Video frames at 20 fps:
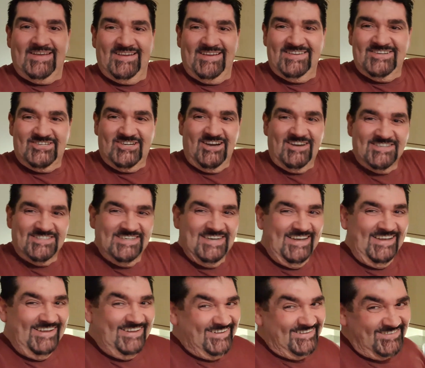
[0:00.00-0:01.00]

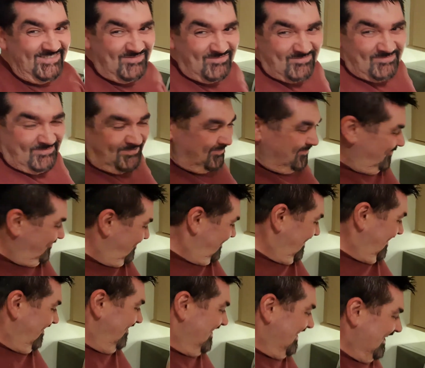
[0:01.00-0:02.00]
Chardonnay.
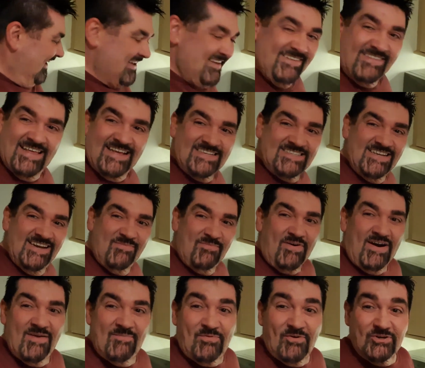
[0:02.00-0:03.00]
Okay, that's the
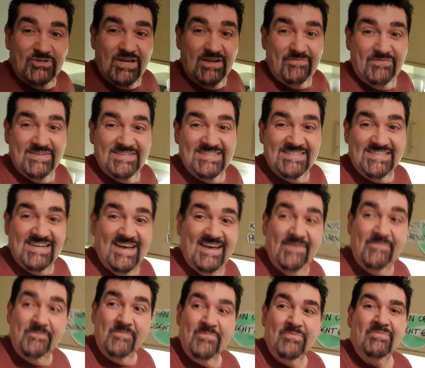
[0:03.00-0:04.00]
Liberapay project for today.
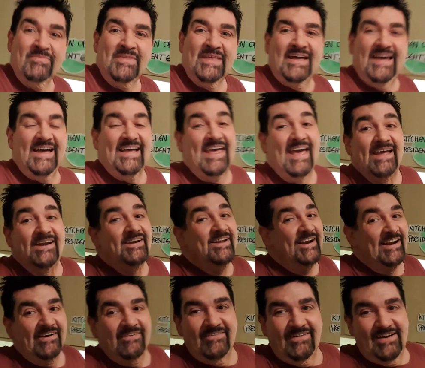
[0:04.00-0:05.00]
Again, you
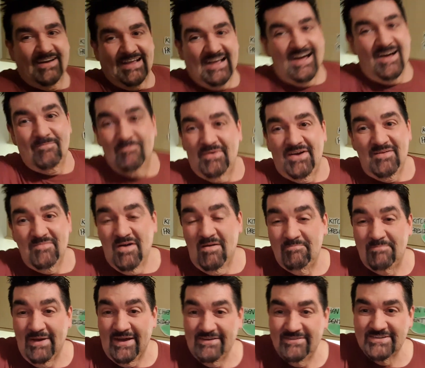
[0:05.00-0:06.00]
know, I can't buy my
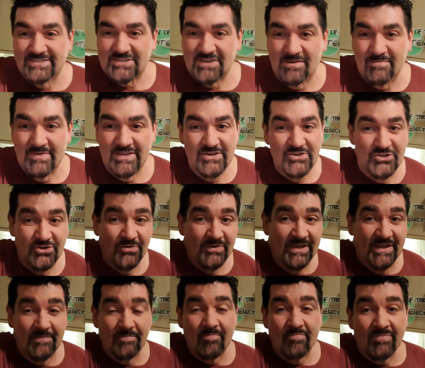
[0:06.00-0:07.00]
boat, so I'm
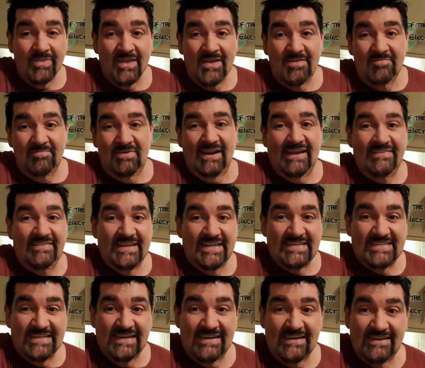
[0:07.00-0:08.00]
enjoying playing the
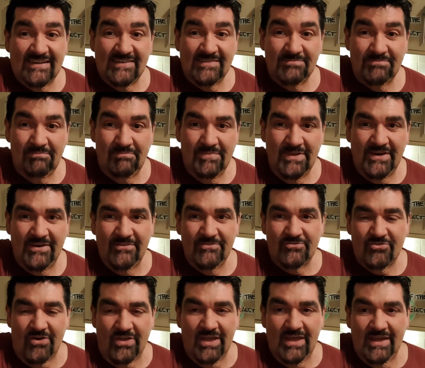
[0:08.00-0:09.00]
guitar, you know,
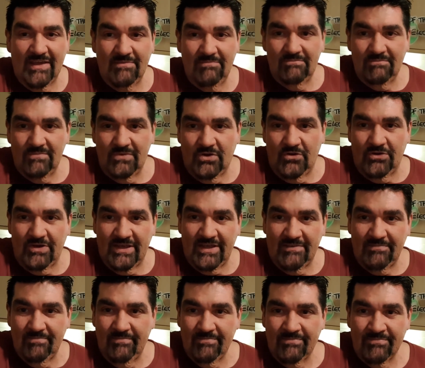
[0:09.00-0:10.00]
drinking,
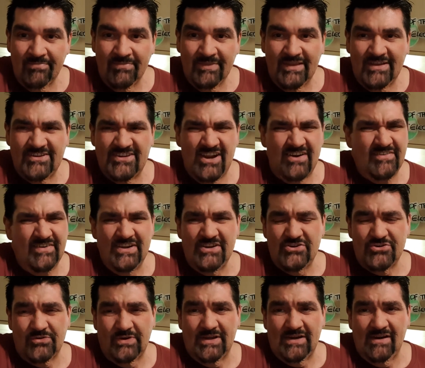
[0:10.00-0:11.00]
cooking, generally
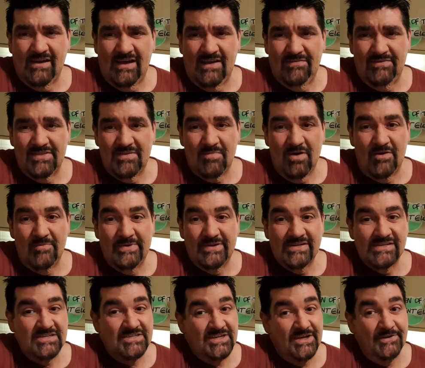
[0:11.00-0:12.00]
enjoying life at the moment.
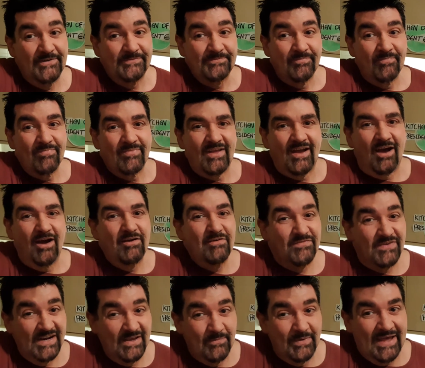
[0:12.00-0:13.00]
So
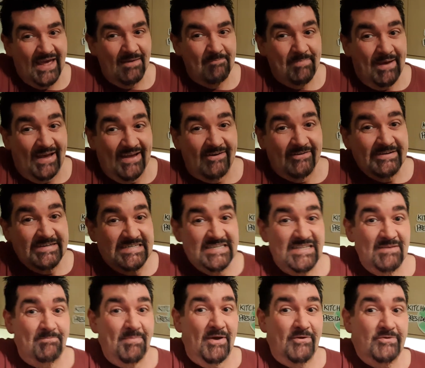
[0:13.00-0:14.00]
hopefully we'll get back onto the
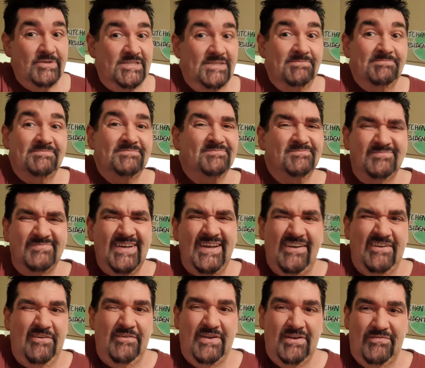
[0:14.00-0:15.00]
boat, you
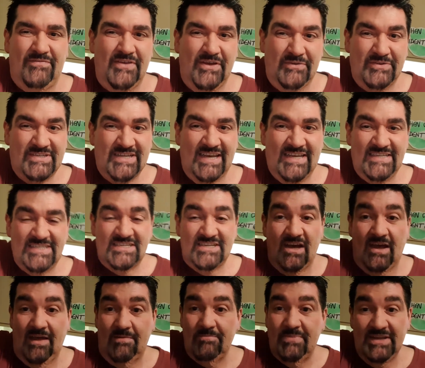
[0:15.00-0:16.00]
know, in a few days'
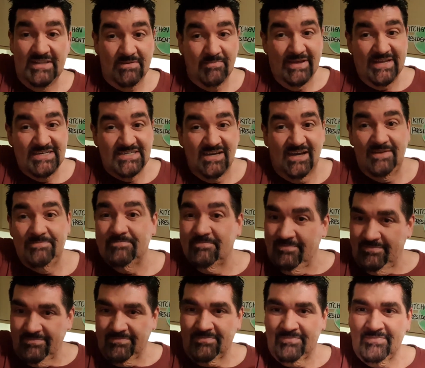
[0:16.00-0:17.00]
time. But in the meantime,
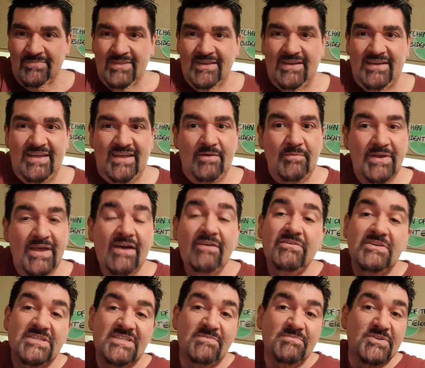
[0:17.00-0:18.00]
here we go,
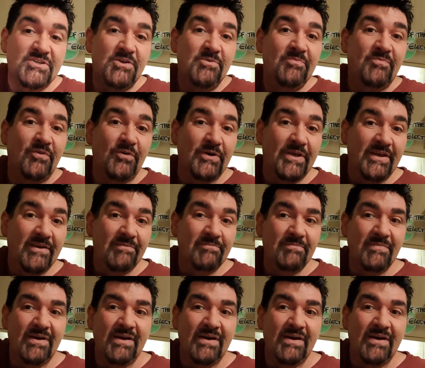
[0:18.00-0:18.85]
some soup for you.